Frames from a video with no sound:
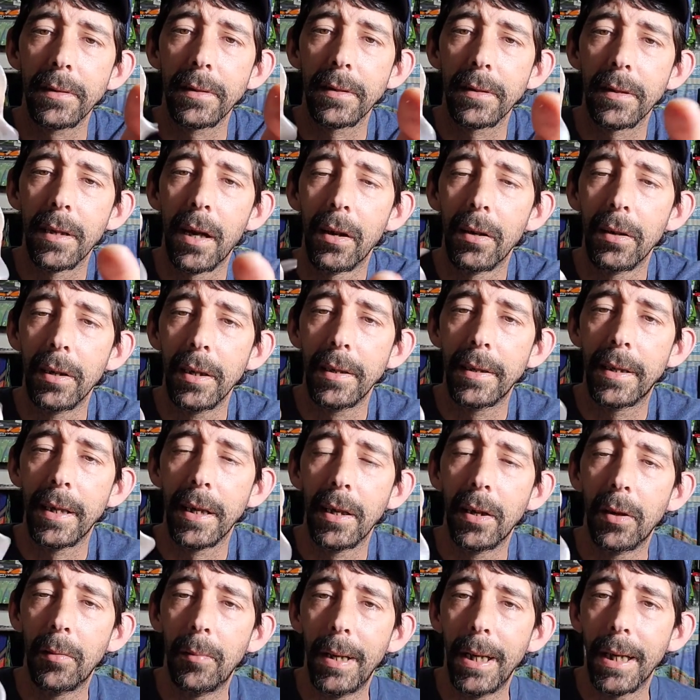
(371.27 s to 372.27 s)
curly
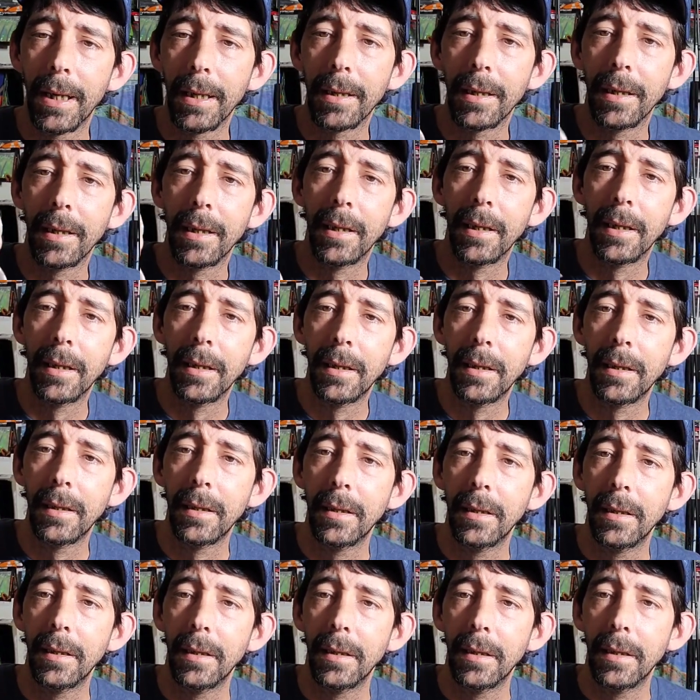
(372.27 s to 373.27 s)
tail back there.
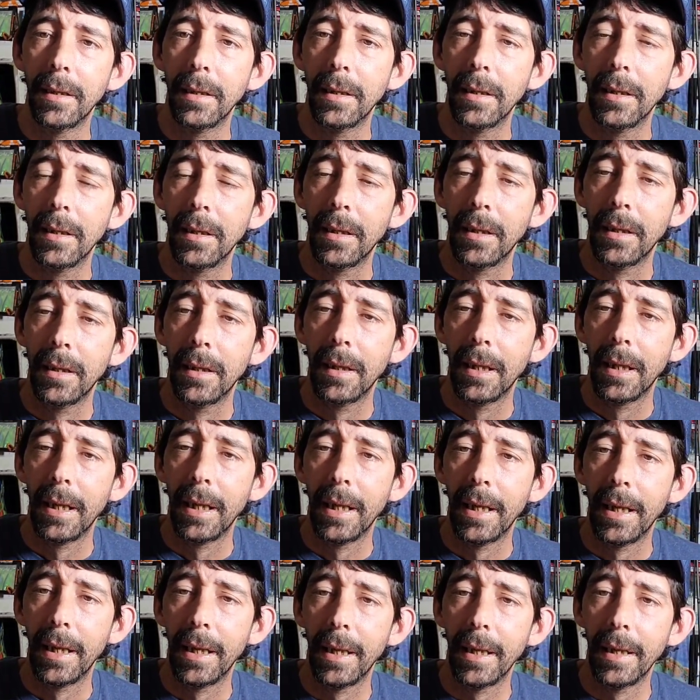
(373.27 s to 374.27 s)

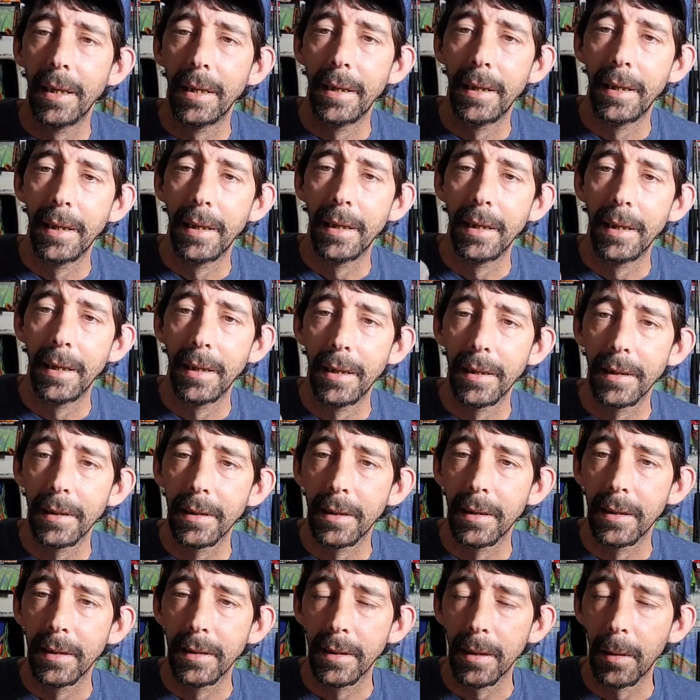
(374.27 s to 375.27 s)
And
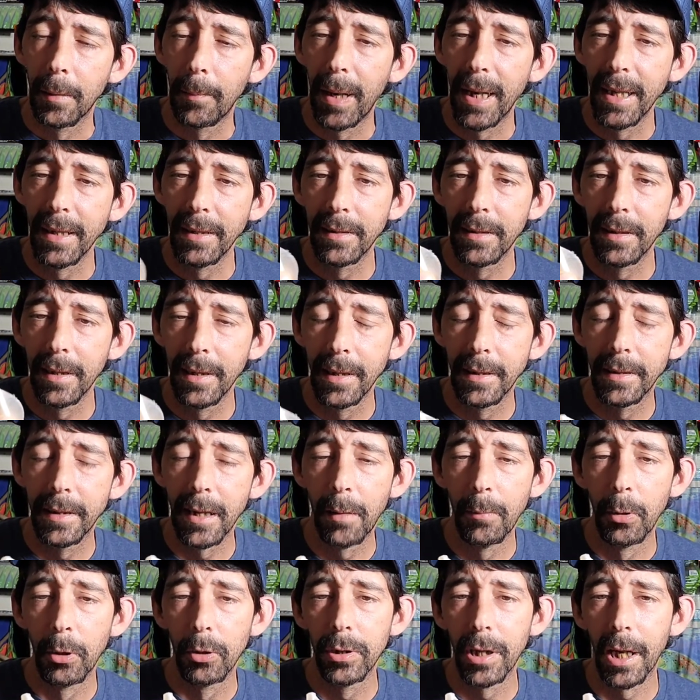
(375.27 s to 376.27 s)
so basically it's
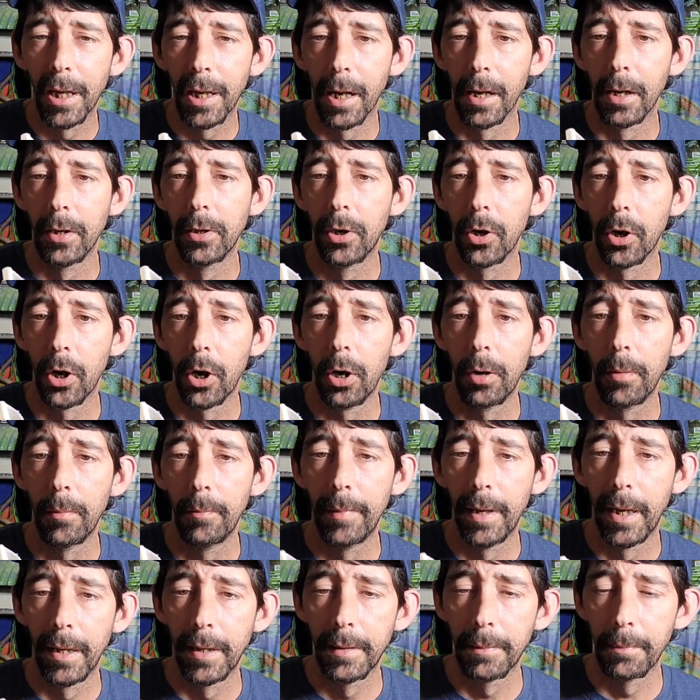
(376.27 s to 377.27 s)
almost like a grub
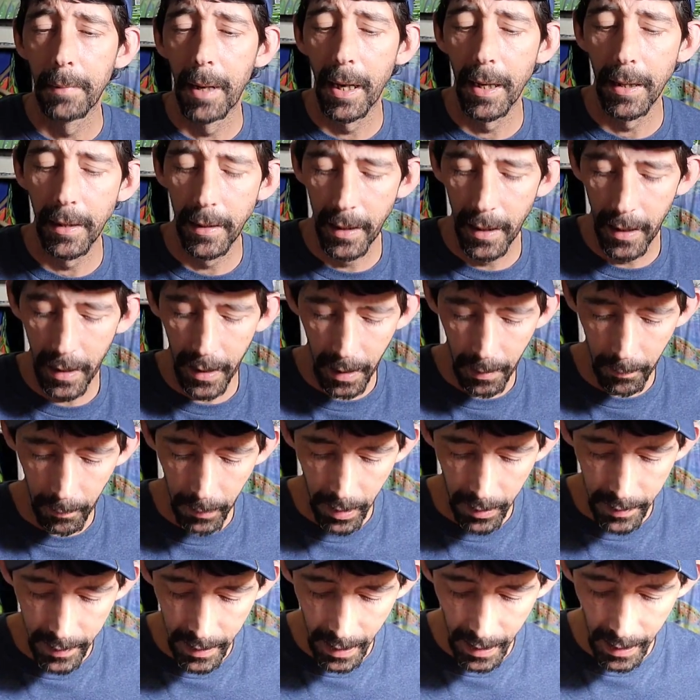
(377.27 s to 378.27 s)
that's made to
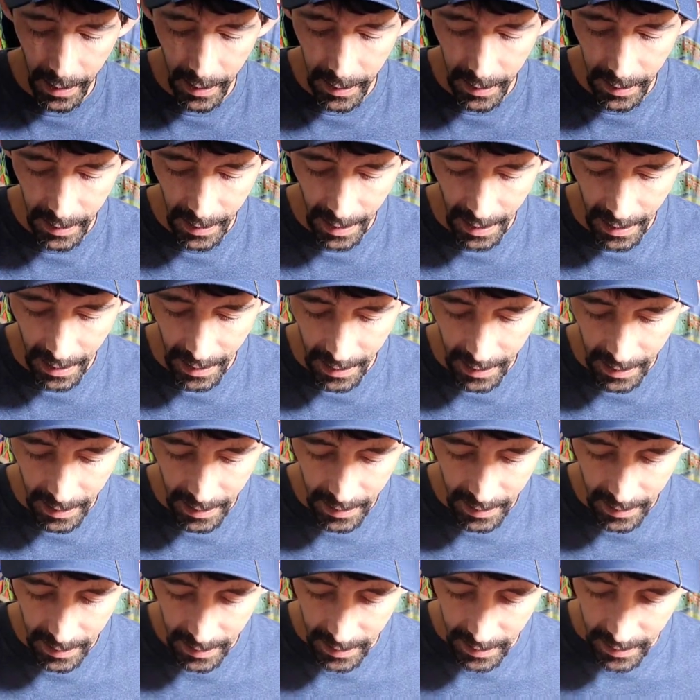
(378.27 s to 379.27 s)
imitate
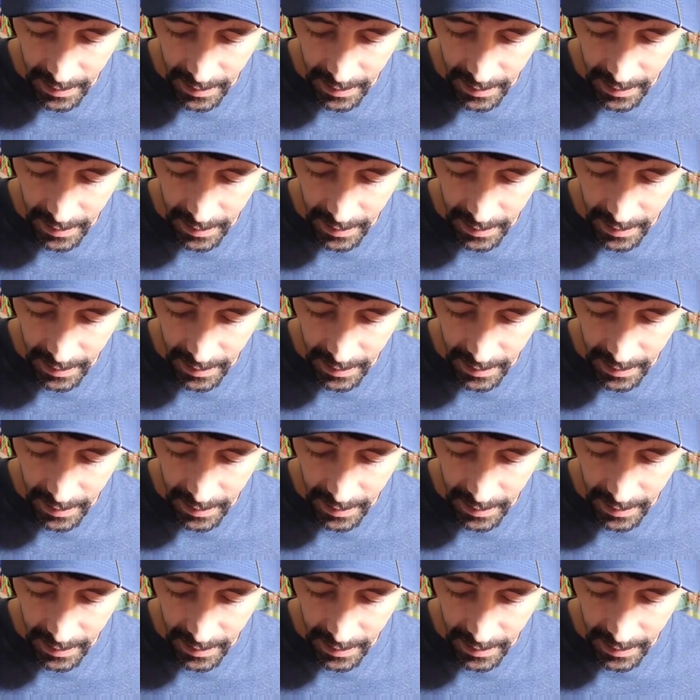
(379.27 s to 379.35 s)
a